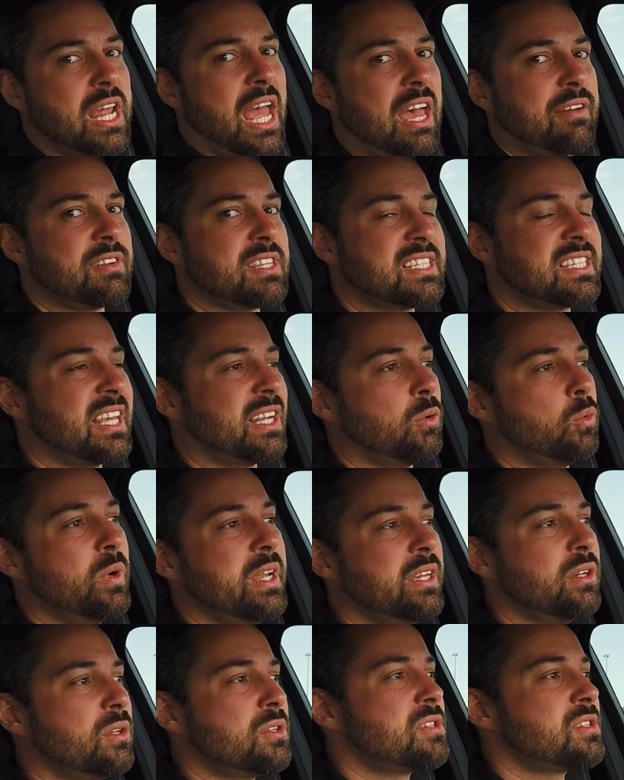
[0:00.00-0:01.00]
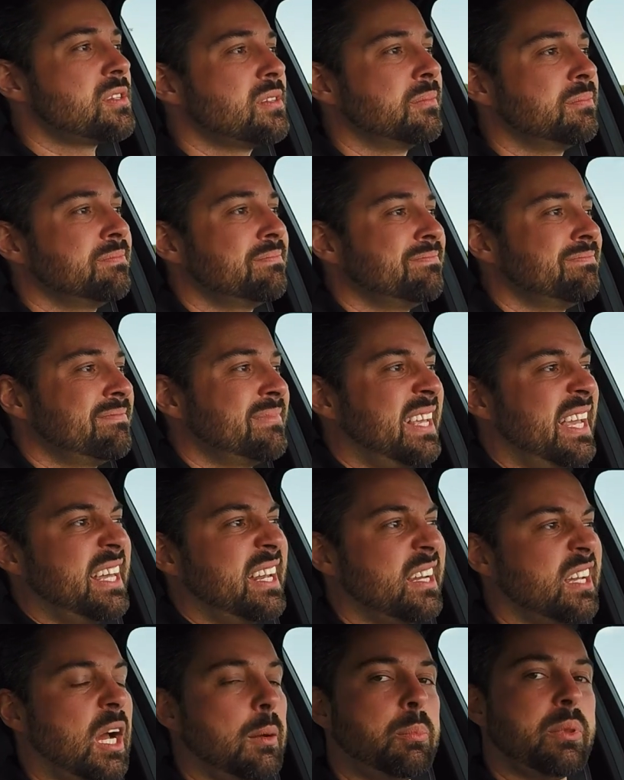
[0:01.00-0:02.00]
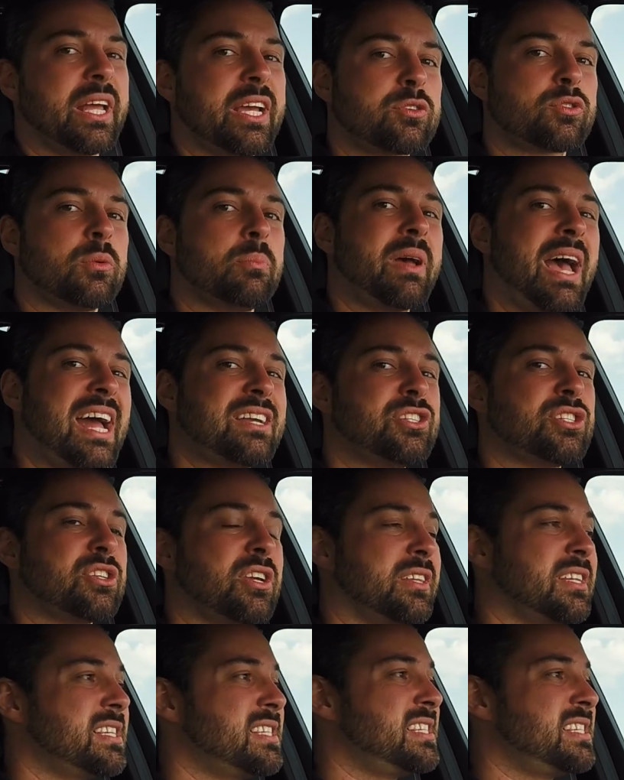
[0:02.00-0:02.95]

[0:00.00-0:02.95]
have a set of wheels and a couple extra badges on the